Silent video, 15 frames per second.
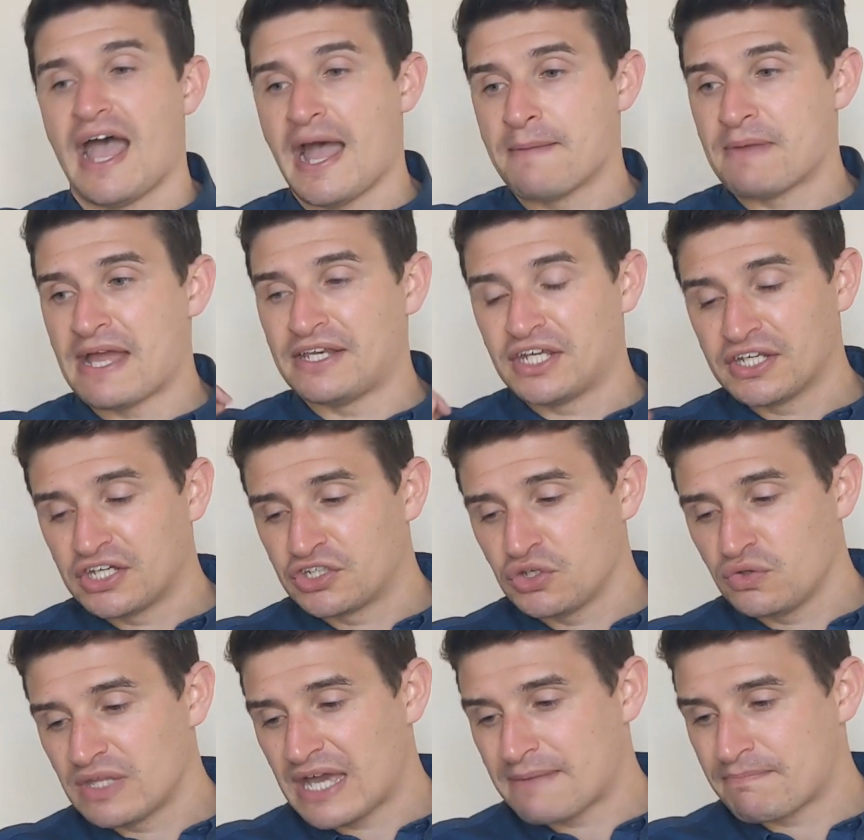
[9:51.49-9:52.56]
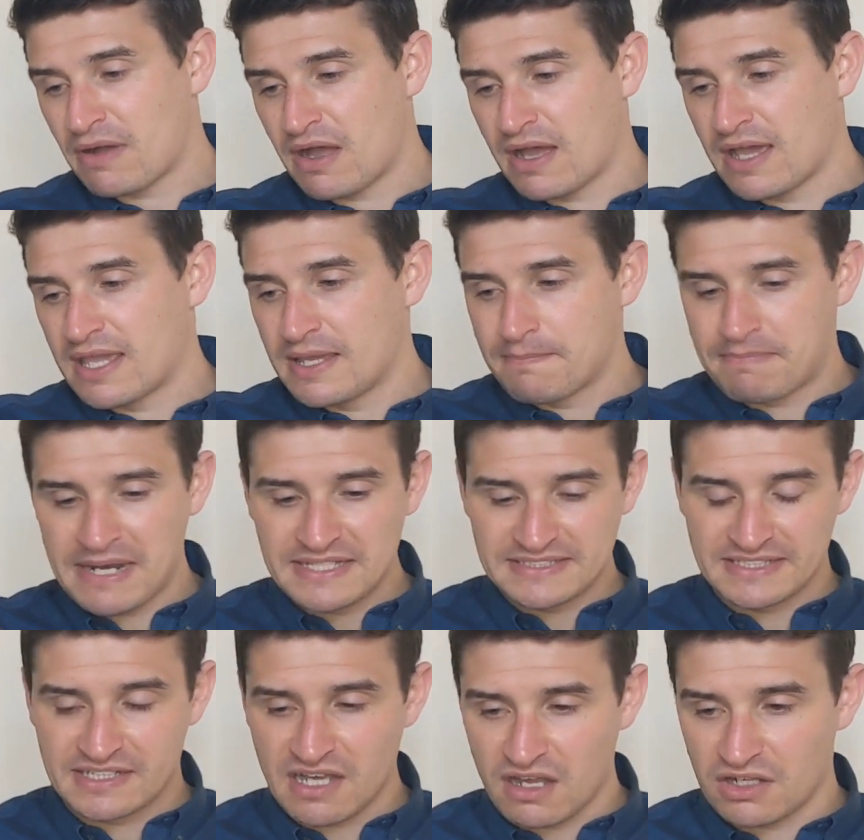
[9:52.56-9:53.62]
And you're going to do that by
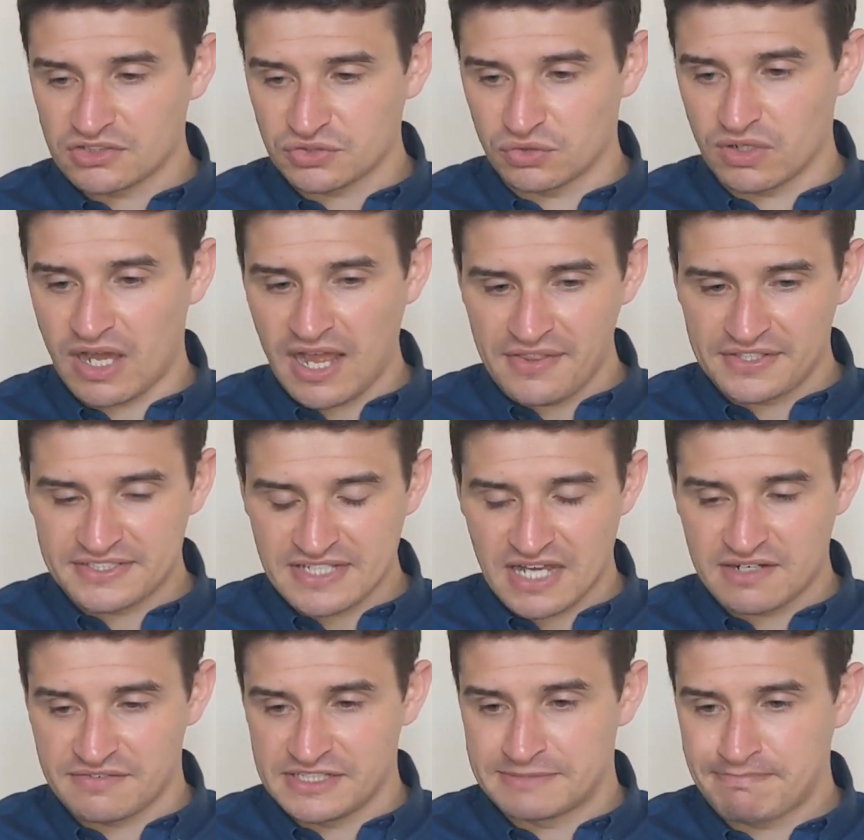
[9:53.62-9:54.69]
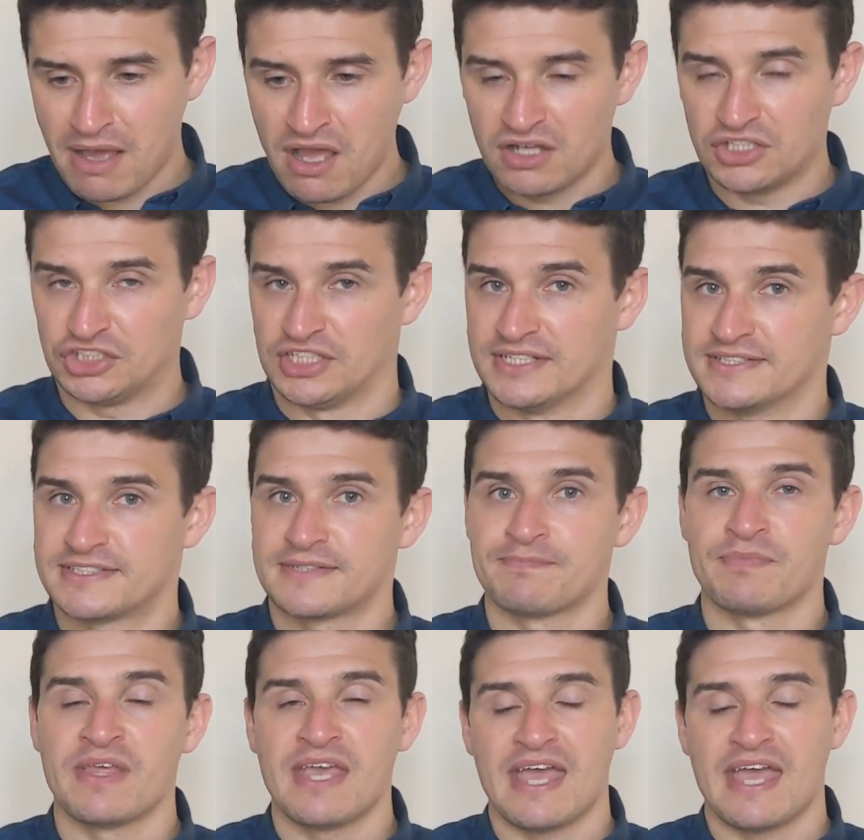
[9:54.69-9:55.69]
placing cards on either side of these perches,